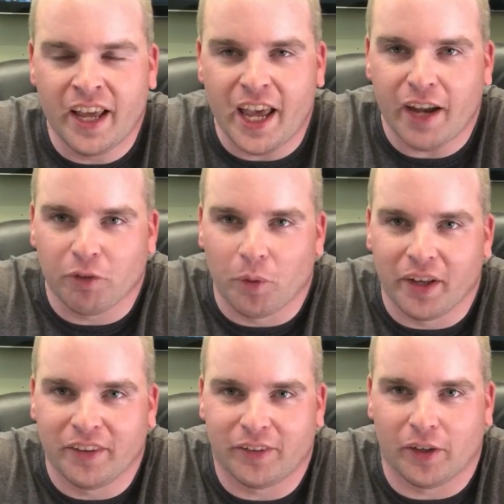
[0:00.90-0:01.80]
Hey
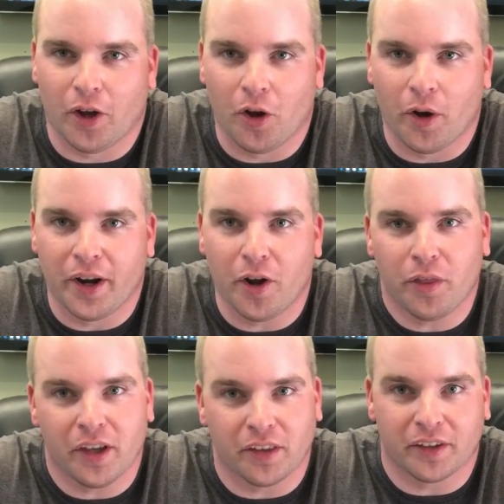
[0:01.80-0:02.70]
everyone, so I
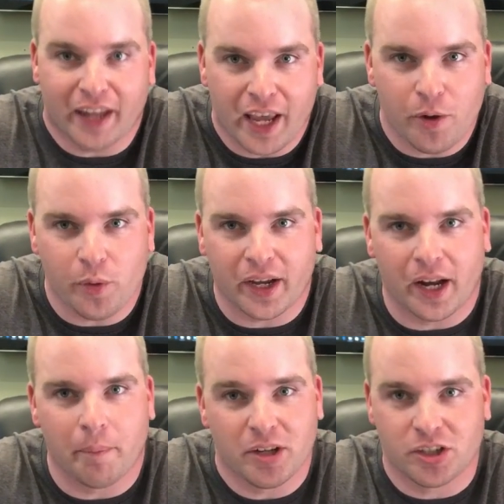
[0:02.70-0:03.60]
know the other day we
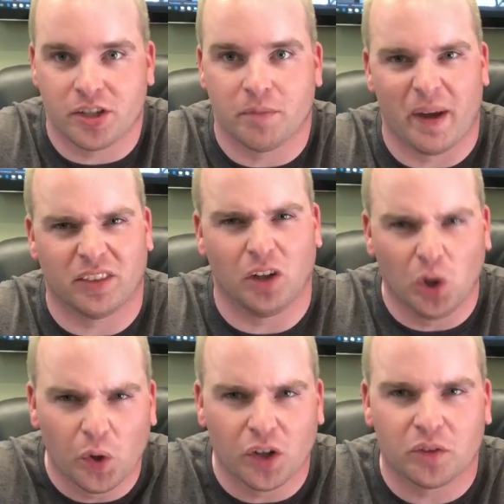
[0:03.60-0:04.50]
kind of mentioned about the
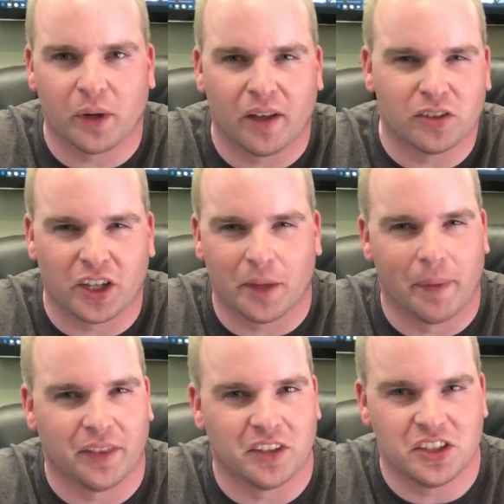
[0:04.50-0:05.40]
lures when I was talking
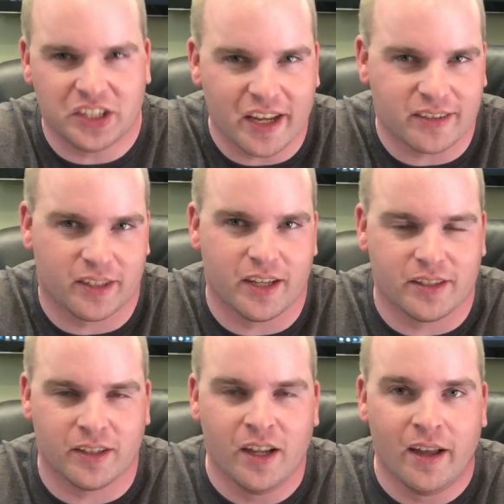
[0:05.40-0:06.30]
about the
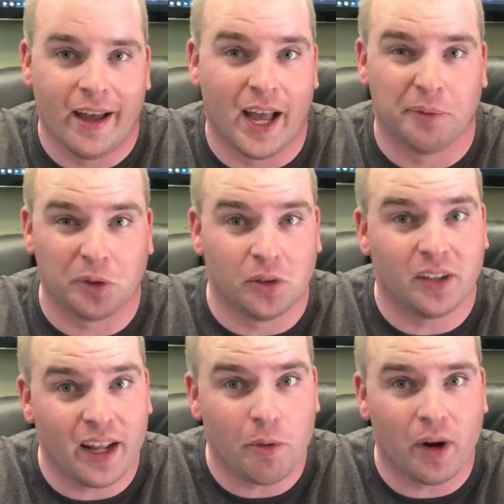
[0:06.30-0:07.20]
jesses. So
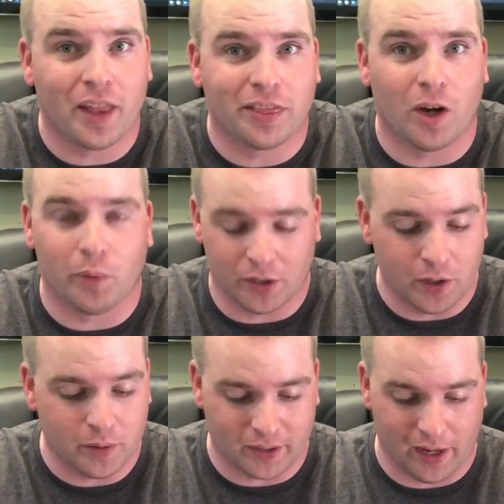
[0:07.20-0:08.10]
today what I thought we'd
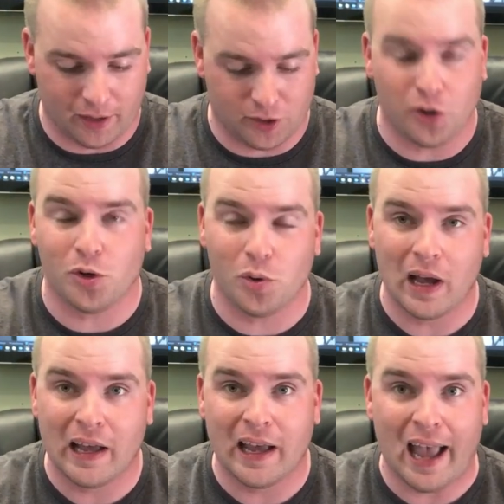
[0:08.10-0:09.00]
do is kind of show you
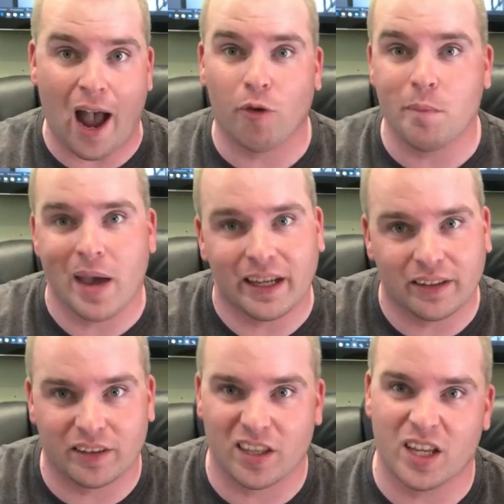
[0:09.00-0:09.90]
how we
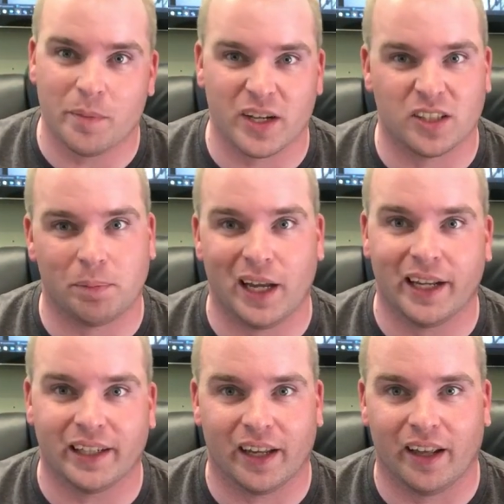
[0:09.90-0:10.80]
make them,
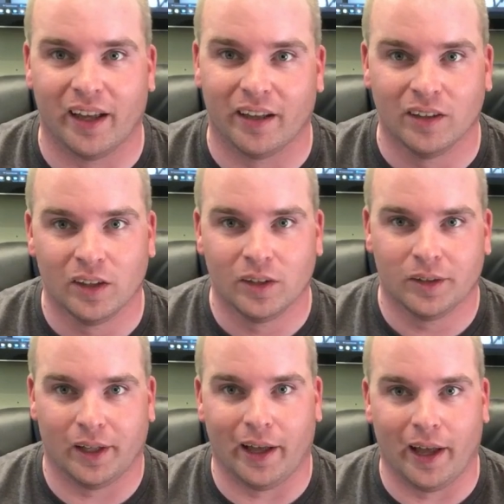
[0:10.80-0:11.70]
explain kind
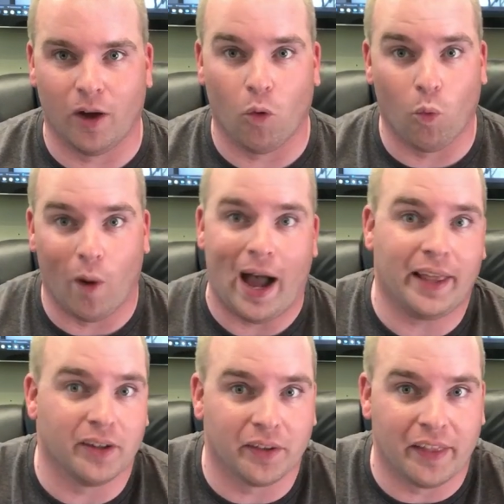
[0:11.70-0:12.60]
of
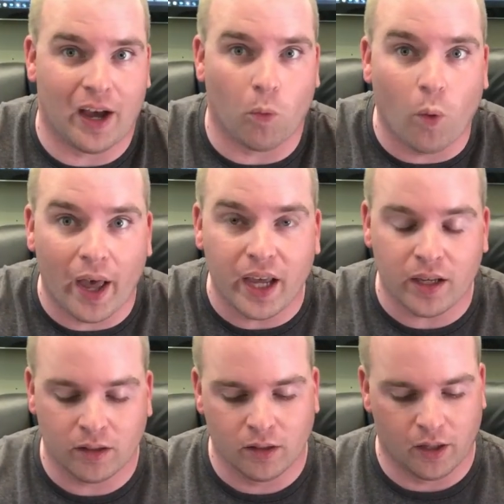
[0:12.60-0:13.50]
why they're that
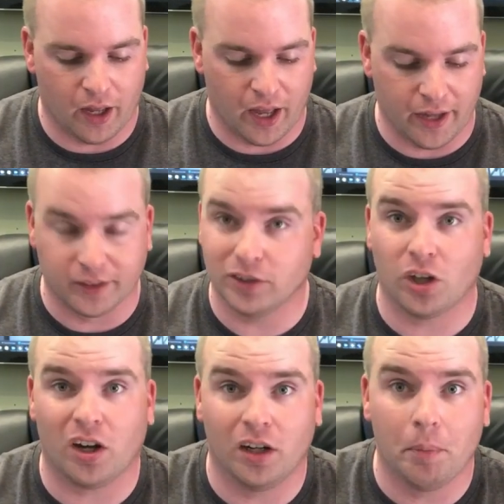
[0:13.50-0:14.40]
way, and just
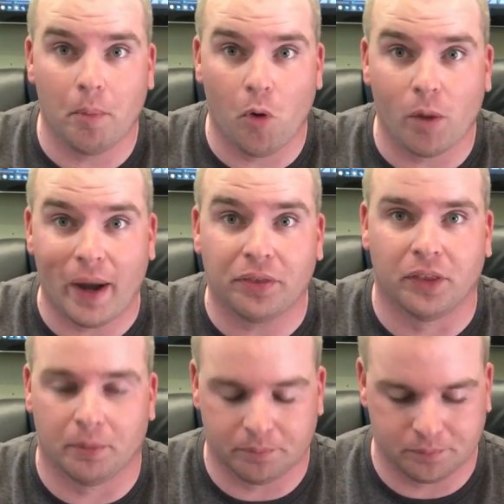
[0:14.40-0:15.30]
talk a little bit more about them.